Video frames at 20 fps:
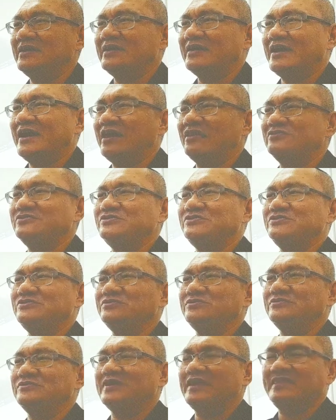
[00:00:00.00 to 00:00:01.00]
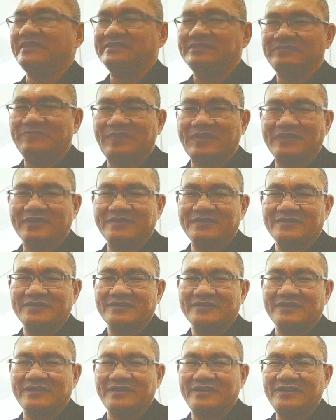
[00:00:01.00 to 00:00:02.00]
how to anticipate,
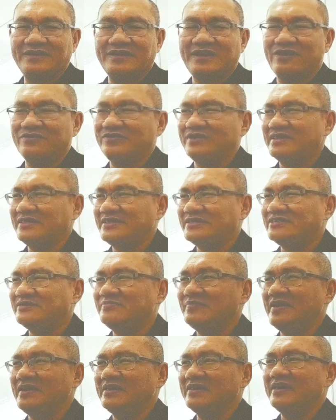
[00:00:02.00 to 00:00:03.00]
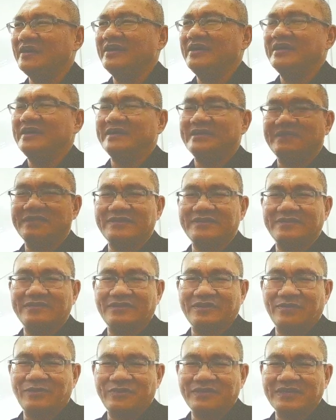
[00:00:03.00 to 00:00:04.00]
okay? How to anticipate
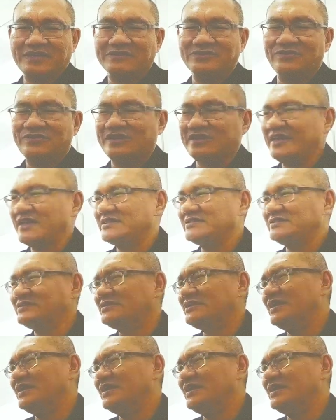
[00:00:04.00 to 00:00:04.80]
the audience or the guests.